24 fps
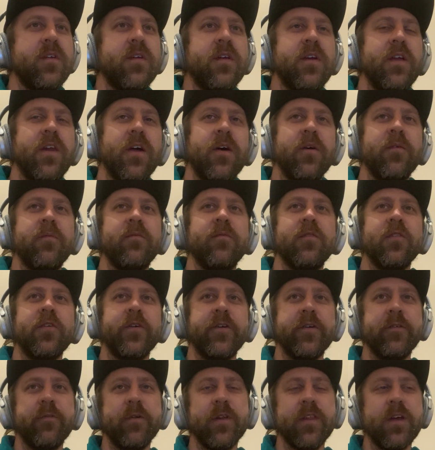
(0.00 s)
you know,
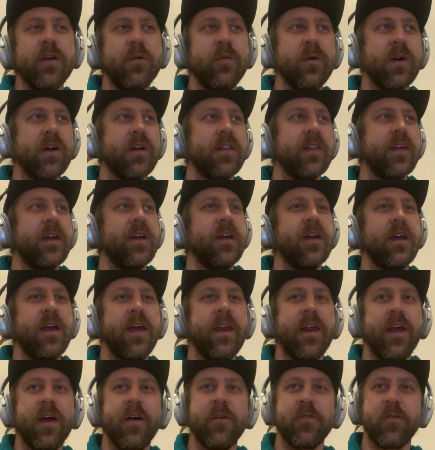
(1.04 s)
learn really quickly.
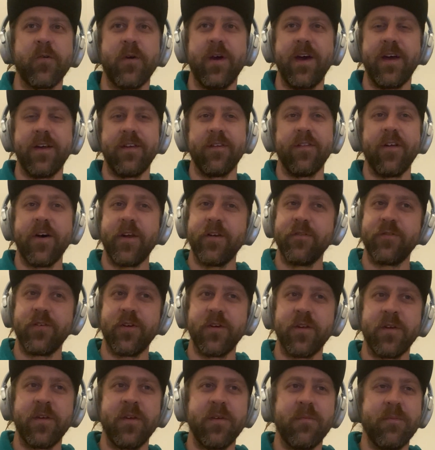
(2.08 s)
And I also had a lot of
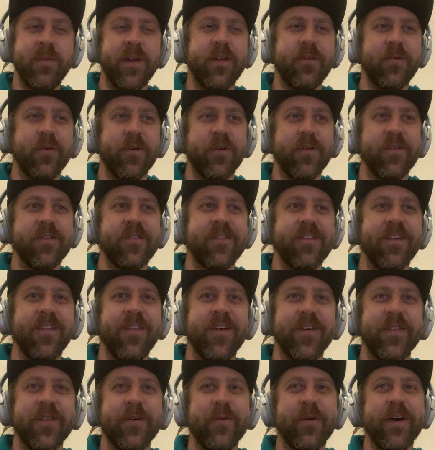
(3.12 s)
good mentors
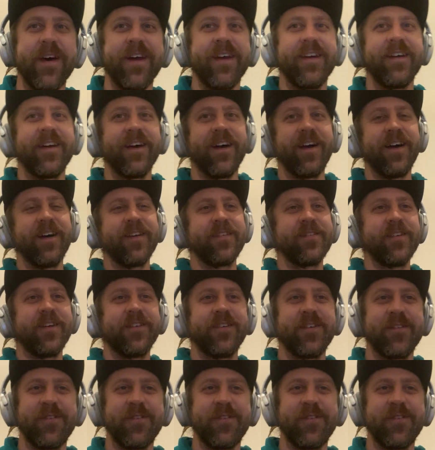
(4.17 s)
along the way, such